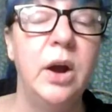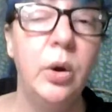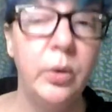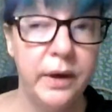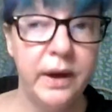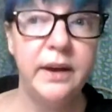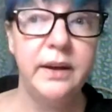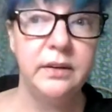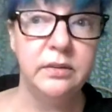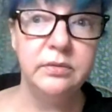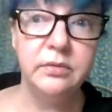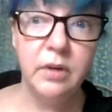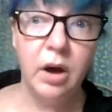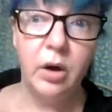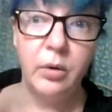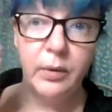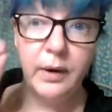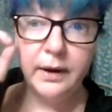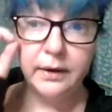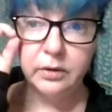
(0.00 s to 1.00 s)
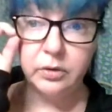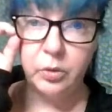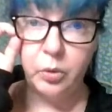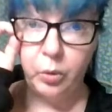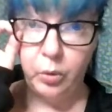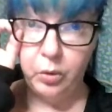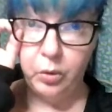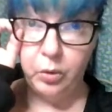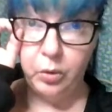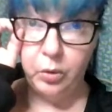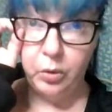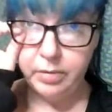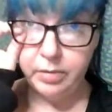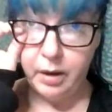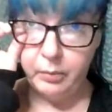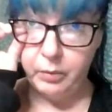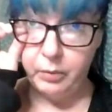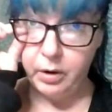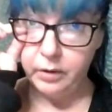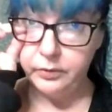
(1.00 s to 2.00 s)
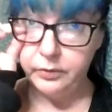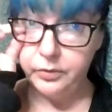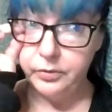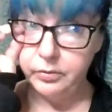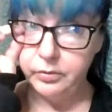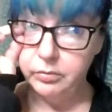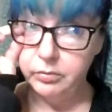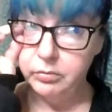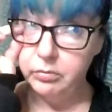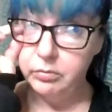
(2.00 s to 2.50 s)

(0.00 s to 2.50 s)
Okay, all right, cool. That works.